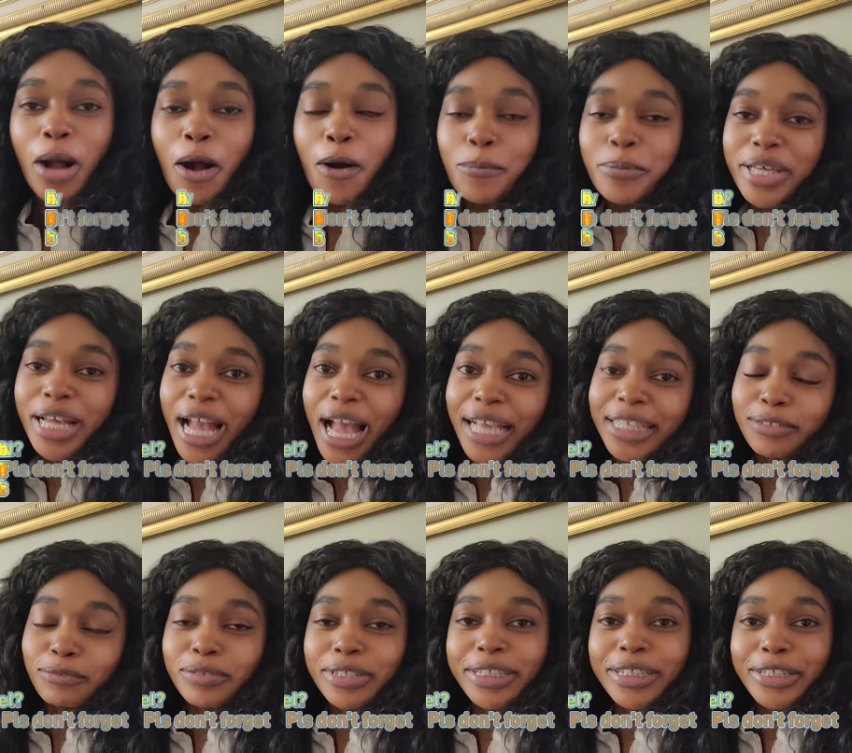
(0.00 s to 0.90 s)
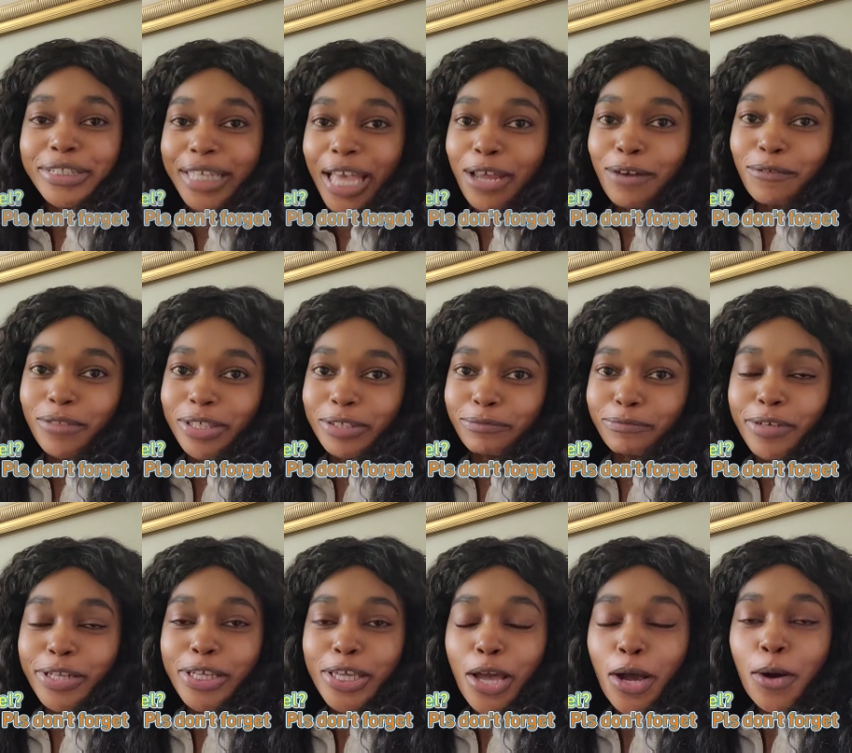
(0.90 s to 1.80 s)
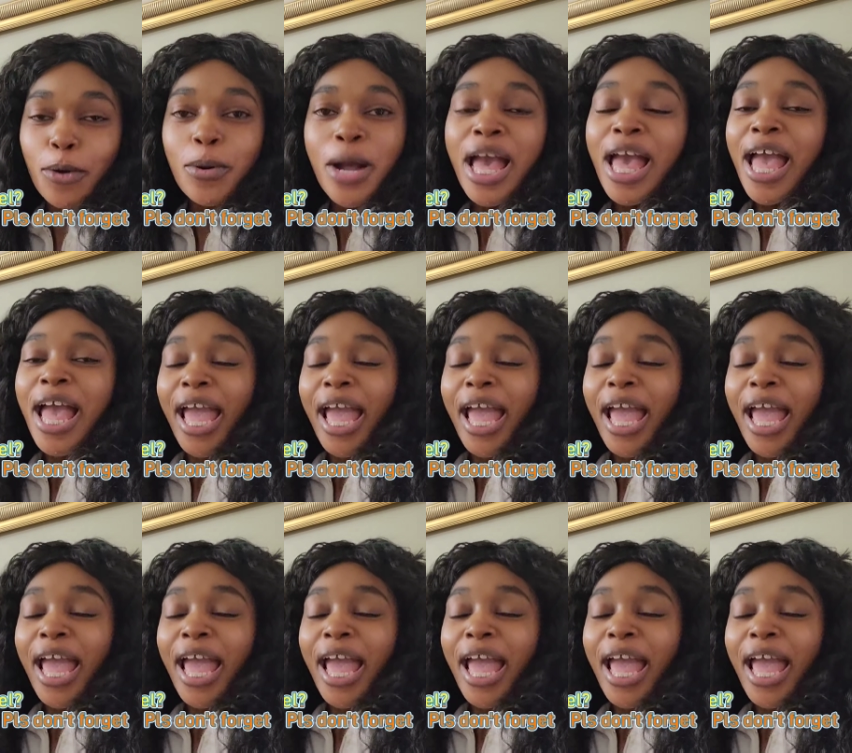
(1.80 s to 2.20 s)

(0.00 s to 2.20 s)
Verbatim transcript: I hope you guys have seen the title of this video.